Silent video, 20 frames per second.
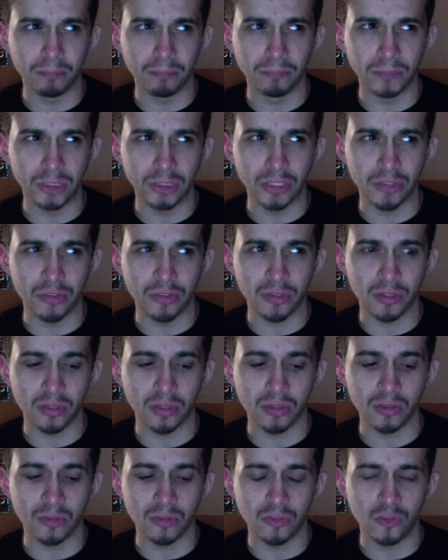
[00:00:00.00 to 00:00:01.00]

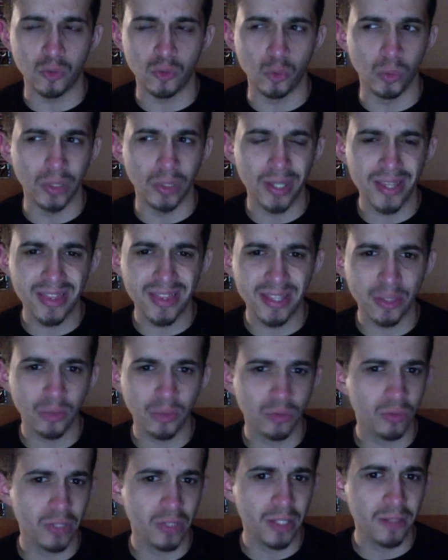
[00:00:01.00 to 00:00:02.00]
Jessica Sula, I think was
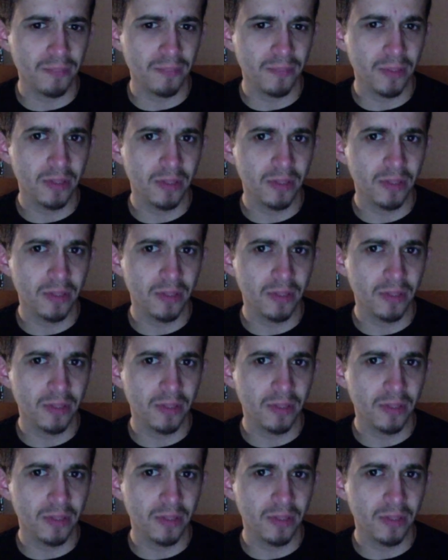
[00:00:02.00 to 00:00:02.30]
her name,